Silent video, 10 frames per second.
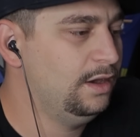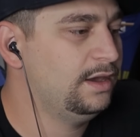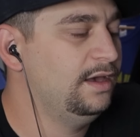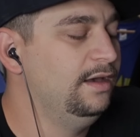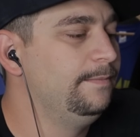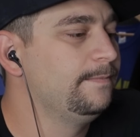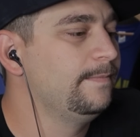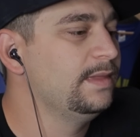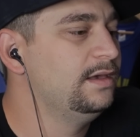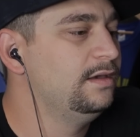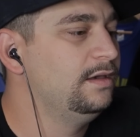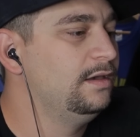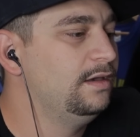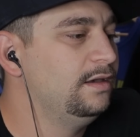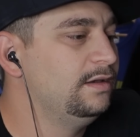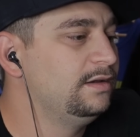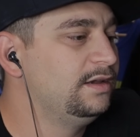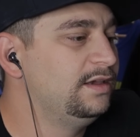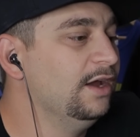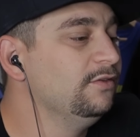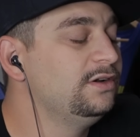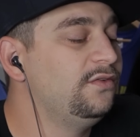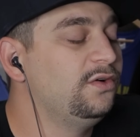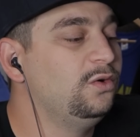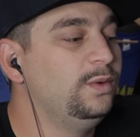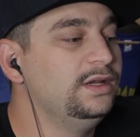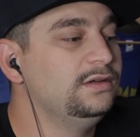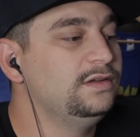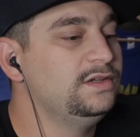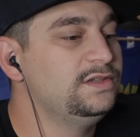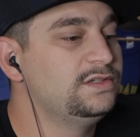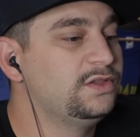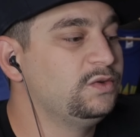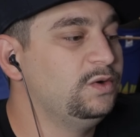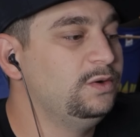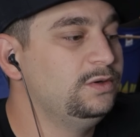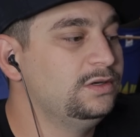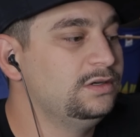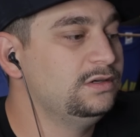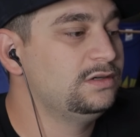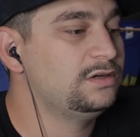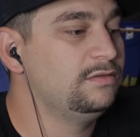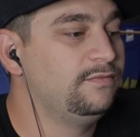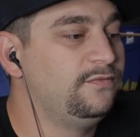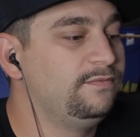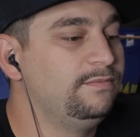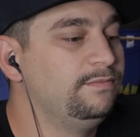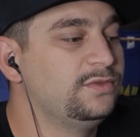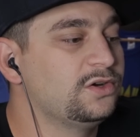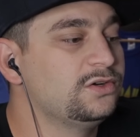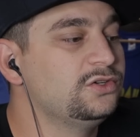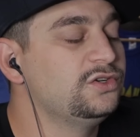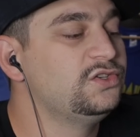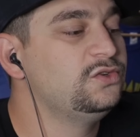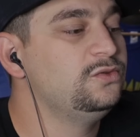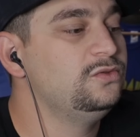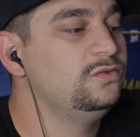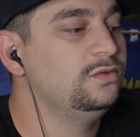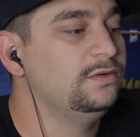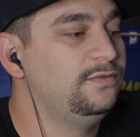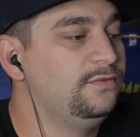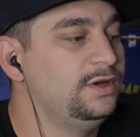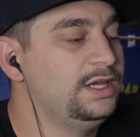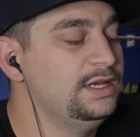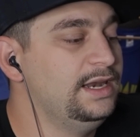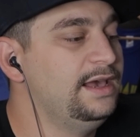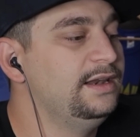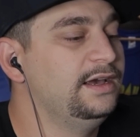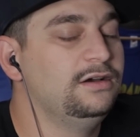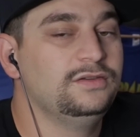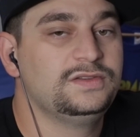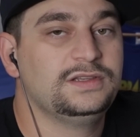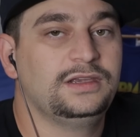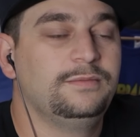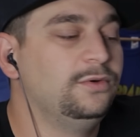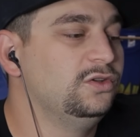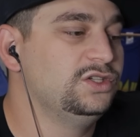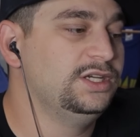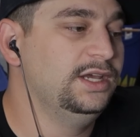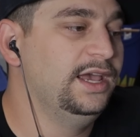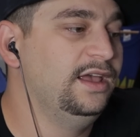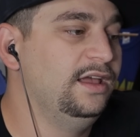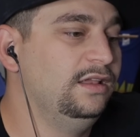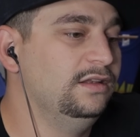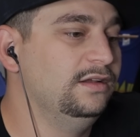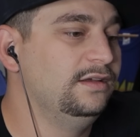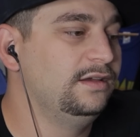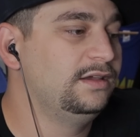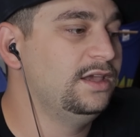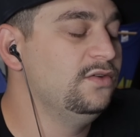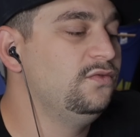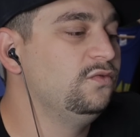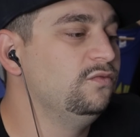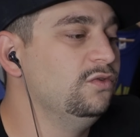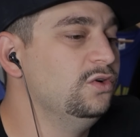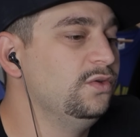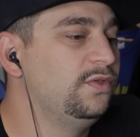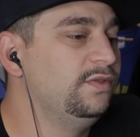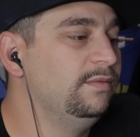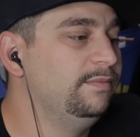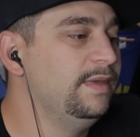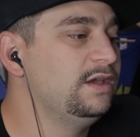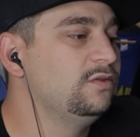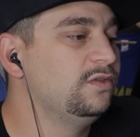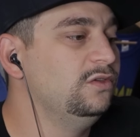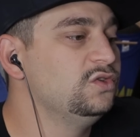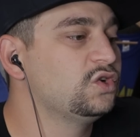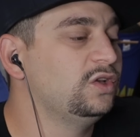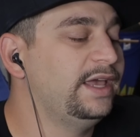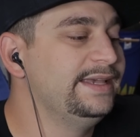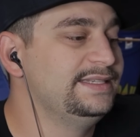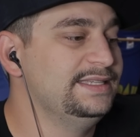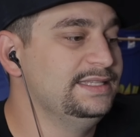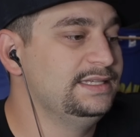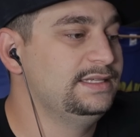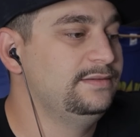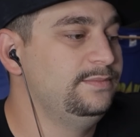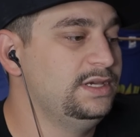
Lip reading: Okay. Get rid of her wheels, throw her, turn her into a freaking hen house like Bulgy, and make Ruth lose her license.